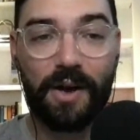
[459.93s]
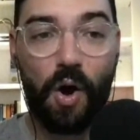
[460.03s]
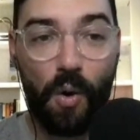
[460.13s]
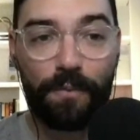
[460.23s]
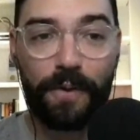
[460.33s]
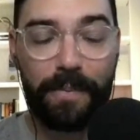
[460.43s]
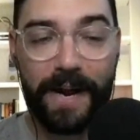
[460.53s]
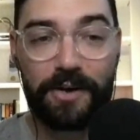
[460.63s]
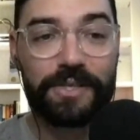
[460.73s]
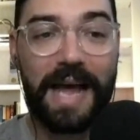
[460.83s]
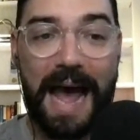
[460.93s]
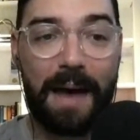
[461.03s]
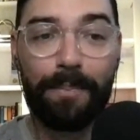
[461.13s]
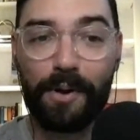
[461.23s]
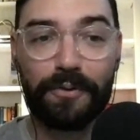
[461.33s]
home for the Bears,
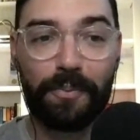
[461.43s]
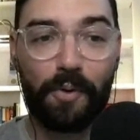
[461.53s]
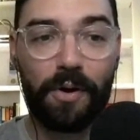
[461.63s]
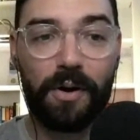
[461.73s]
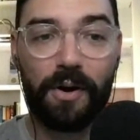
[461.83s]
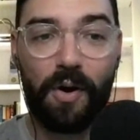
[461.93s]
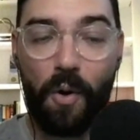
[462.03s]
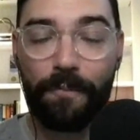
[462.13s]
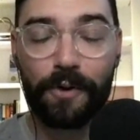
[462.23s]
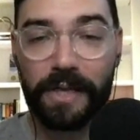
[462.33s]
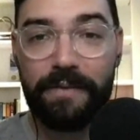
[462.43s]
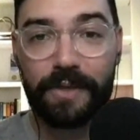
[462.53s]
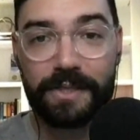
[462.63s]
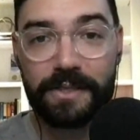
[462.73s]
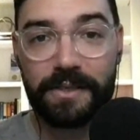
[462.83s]
at Baltimore, home for
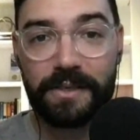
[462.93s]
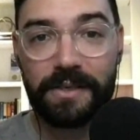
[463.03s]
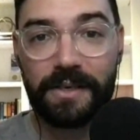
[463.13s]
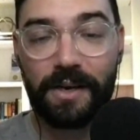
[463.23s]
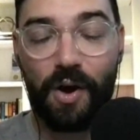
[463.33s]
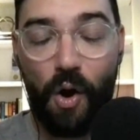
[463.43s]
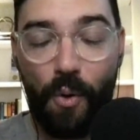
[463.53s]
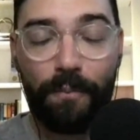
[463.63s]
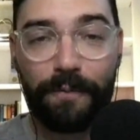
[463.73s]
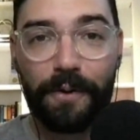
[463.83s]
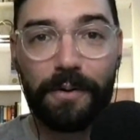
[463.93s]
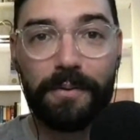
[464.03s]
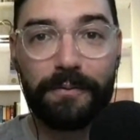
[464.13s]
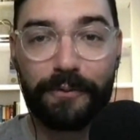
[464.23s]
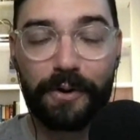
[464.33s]
Cleveland, home
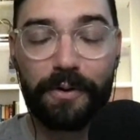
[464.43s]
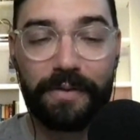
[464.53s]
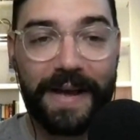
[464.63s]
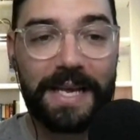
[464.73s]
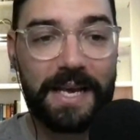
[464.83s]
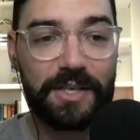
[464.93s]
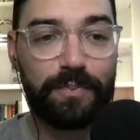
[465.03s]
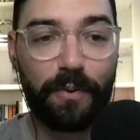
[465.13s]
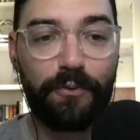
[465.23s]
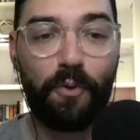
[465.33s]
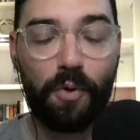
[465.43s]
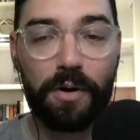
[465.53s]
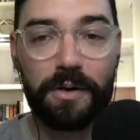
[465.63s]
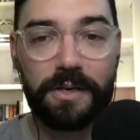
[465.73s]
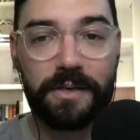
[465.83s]
for for the Vikings
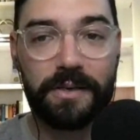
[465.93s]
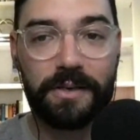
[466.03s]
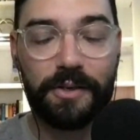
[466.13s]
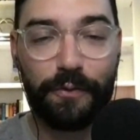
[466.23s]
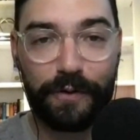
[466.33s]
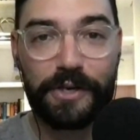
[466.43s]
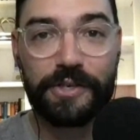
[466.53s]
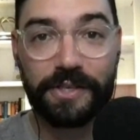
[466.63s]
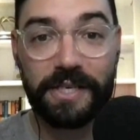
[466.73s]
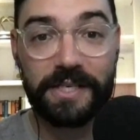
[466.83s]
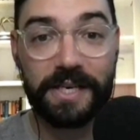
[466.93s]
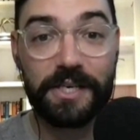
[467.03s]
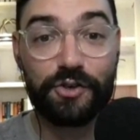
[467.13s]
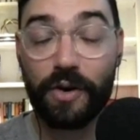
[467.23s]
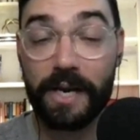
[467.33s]
before you finish the season in
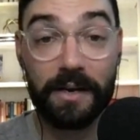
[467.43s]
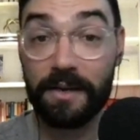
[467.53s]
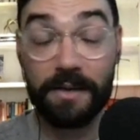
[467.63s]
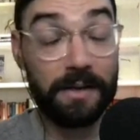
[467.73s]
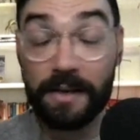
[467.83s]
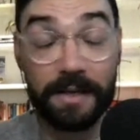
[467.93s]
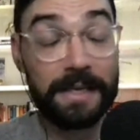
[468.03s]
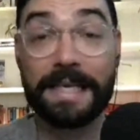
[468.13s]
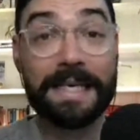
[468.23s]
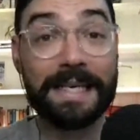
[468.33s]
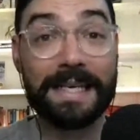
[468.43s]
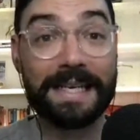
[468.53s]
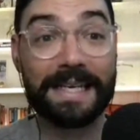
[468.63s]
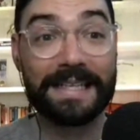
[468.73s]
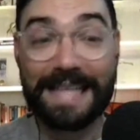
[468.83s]
Detroit.
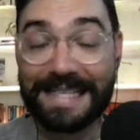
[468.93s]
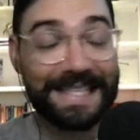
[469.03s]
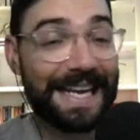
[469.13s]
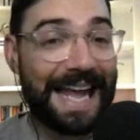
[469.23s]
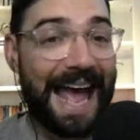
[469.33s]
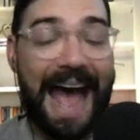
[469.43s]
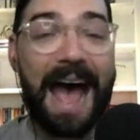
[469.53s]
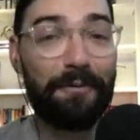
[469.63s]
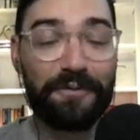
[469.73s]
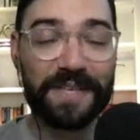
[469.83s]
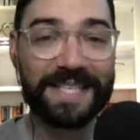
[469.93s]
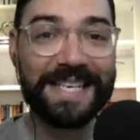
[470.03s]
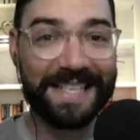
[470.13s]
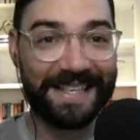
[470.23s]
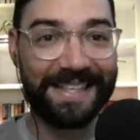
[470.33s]
That's like half the
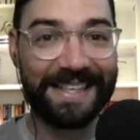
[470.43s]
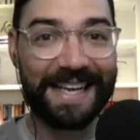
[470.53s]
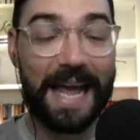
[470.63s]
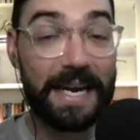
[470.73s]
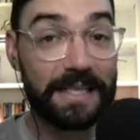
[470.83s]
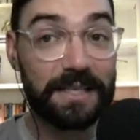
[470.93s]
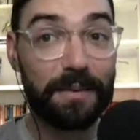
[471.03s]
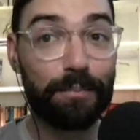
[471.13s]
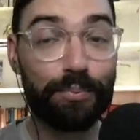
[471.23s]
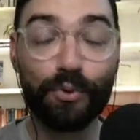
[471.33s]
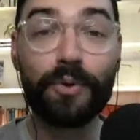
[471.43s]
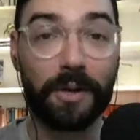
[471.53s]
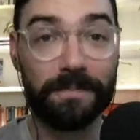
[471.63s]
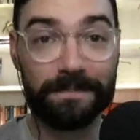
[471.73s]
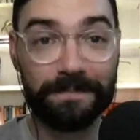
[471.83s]
season, and it's brutal.